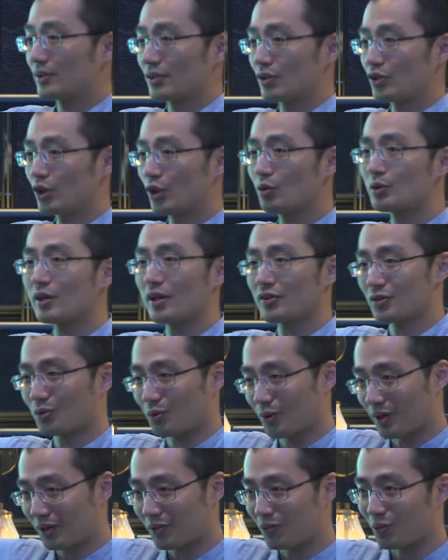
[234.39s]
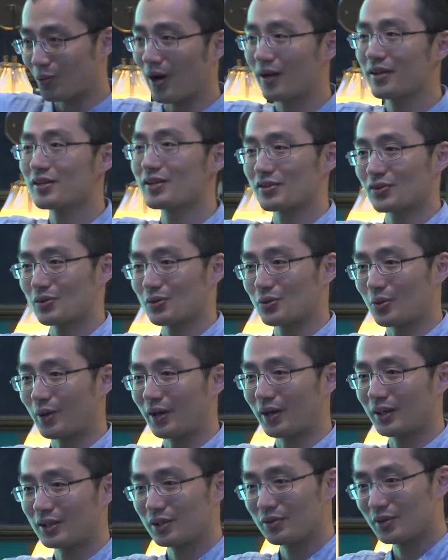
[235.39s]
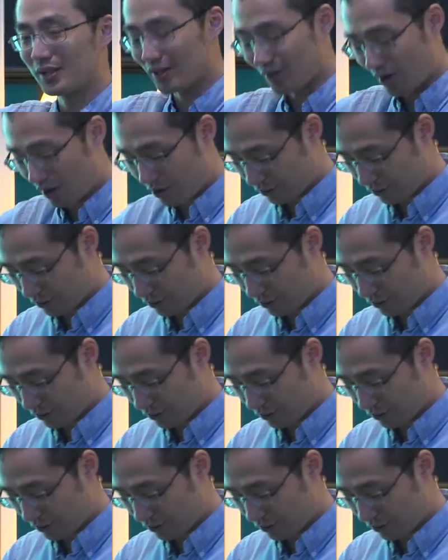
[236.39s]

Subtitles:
2 doesn't work, 1 doesn't work, you need all